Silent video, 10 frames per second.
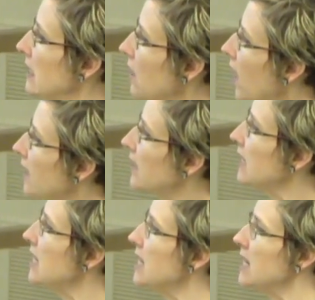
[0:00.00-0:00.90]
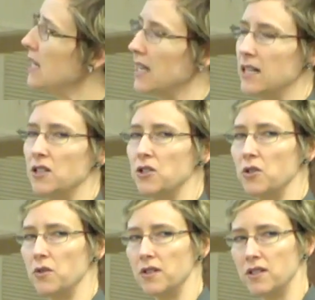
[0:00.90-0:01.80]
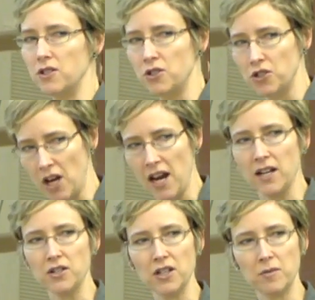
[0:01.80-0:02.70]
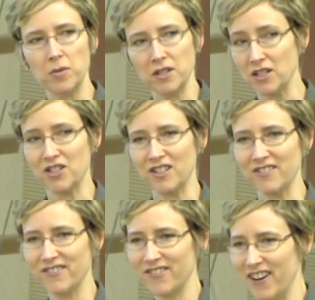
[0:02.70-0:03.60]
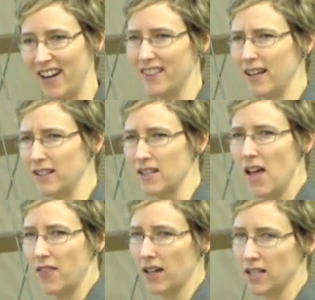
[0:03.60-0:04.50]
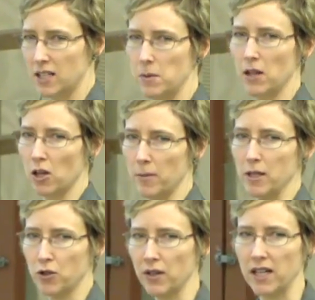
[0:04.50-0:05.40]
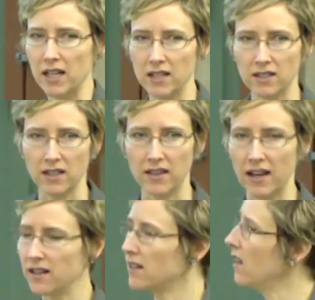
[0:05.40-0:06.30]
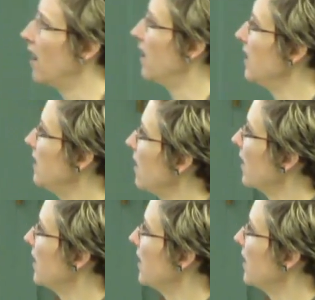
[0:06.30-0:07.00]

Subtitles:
dot the E into the change in position, right? That gets to be a little bit tricky, is that E dotted